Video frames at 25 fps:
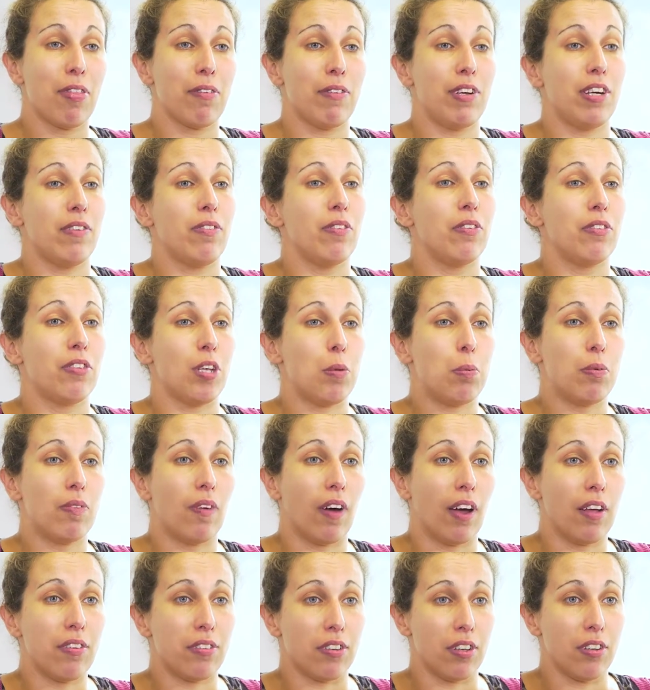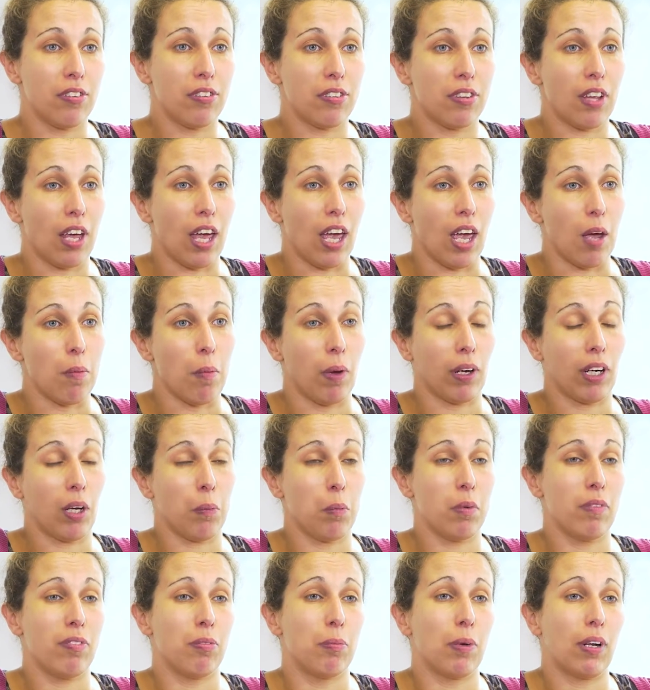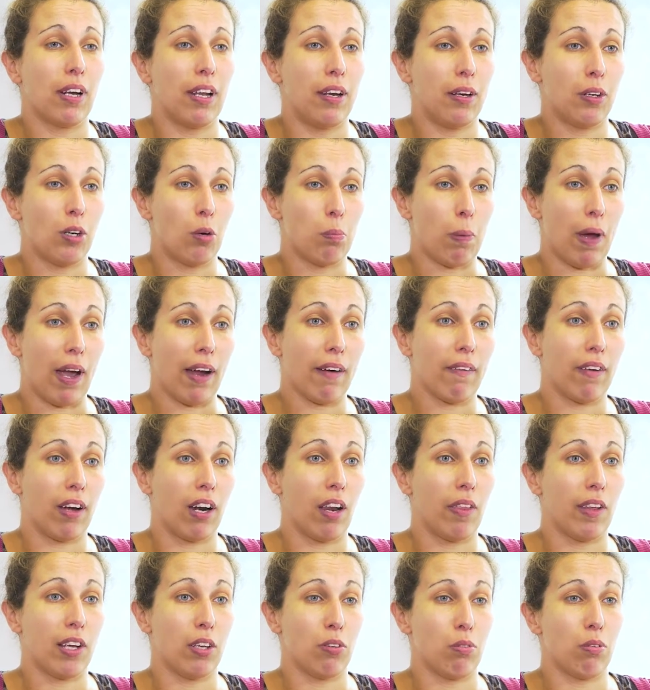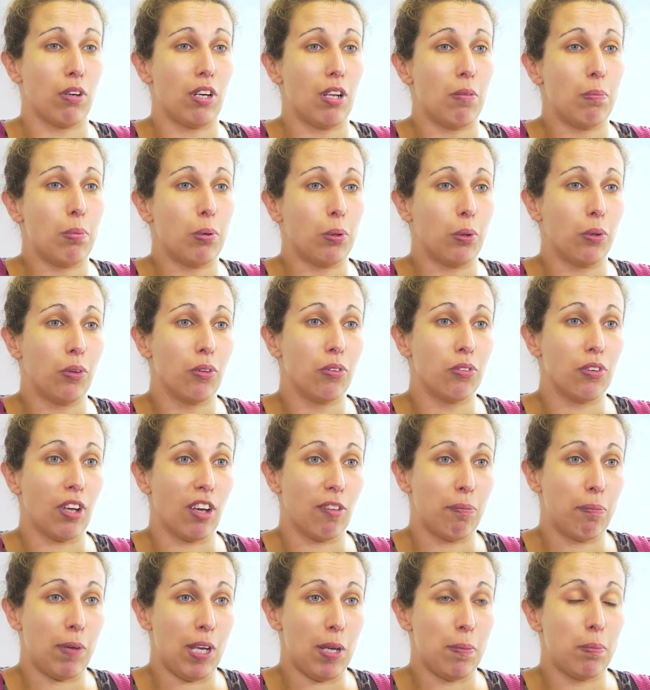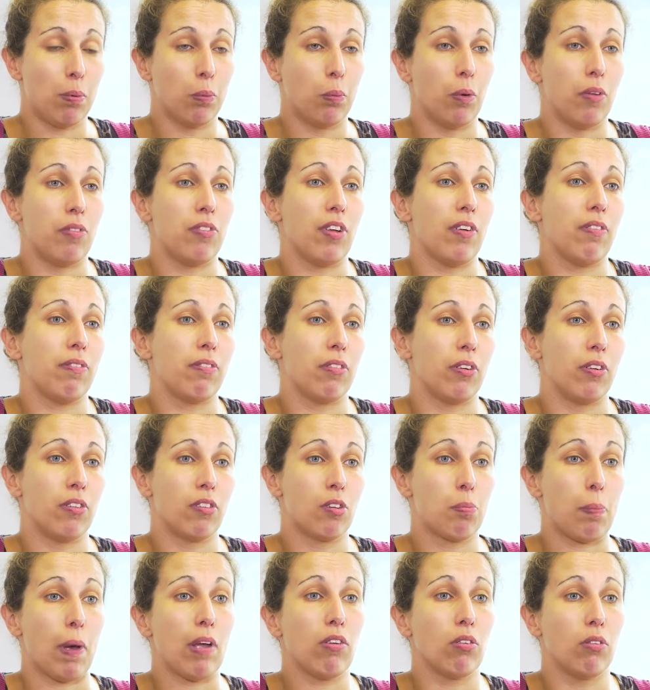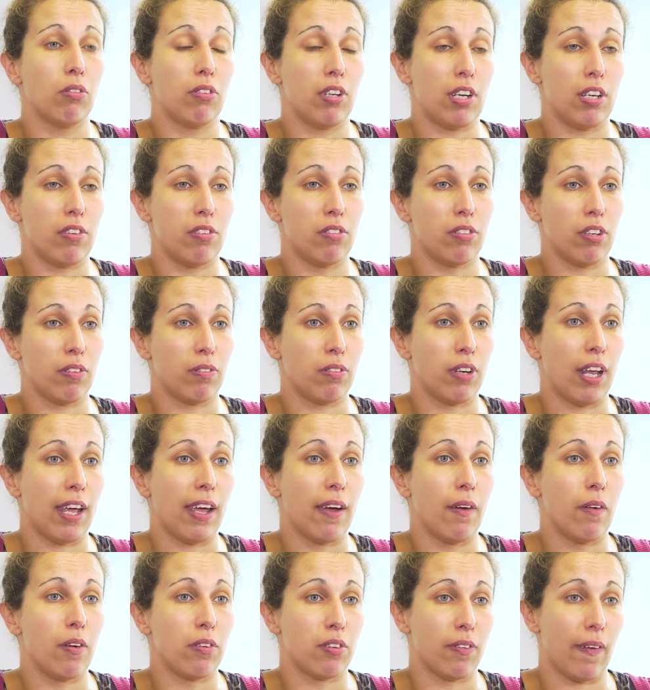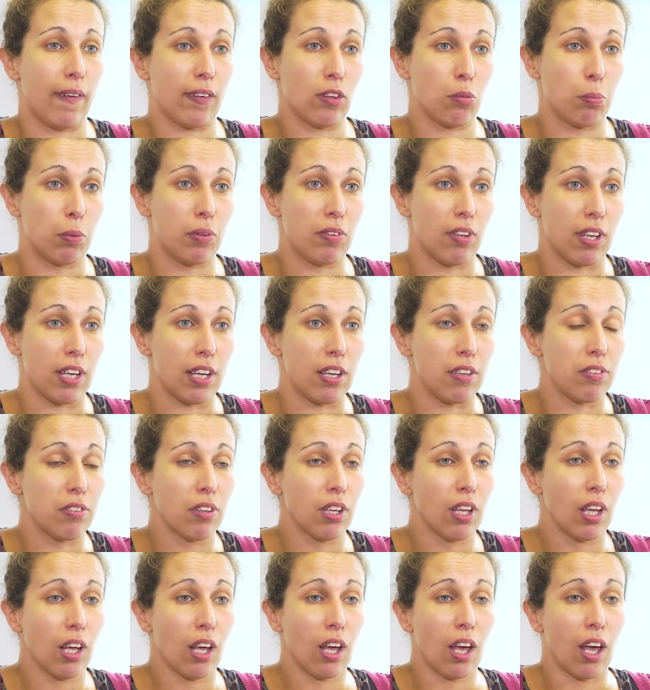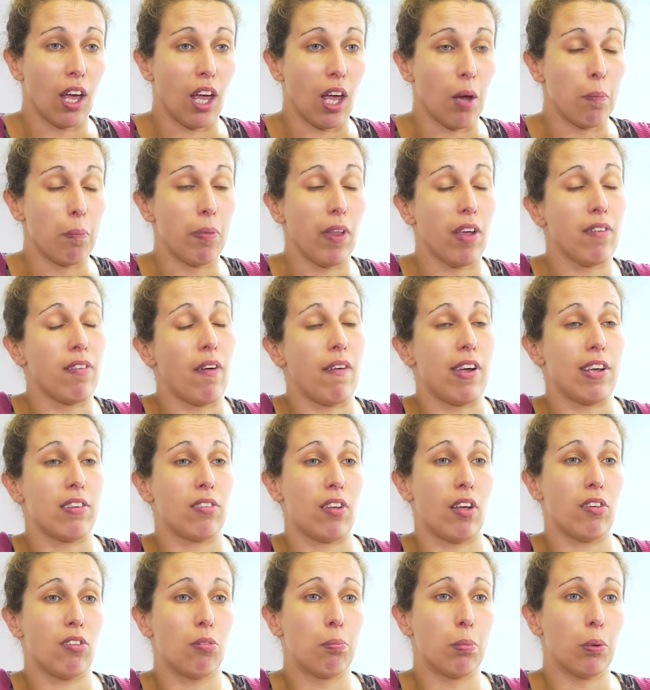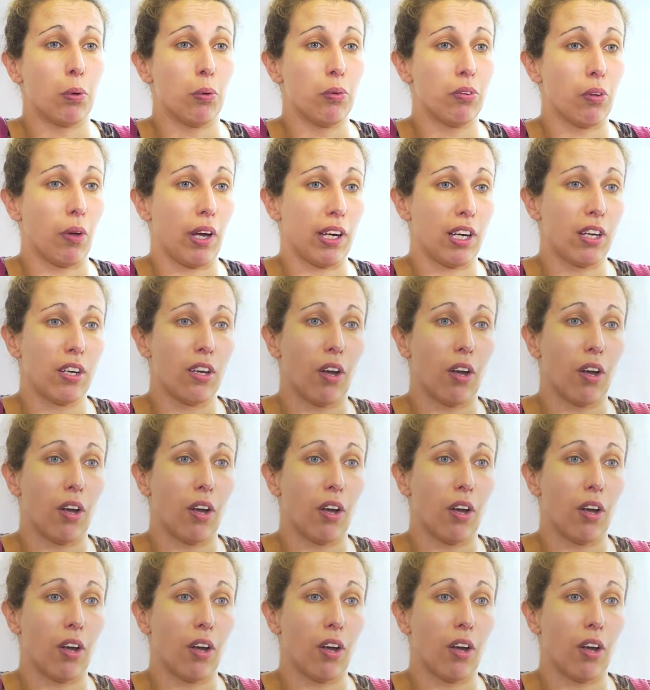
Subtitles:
three different supervisors, and coming from a clinical background, I think it's really important to have people with different specialties and different areas of expertise. They're very accessible, so I can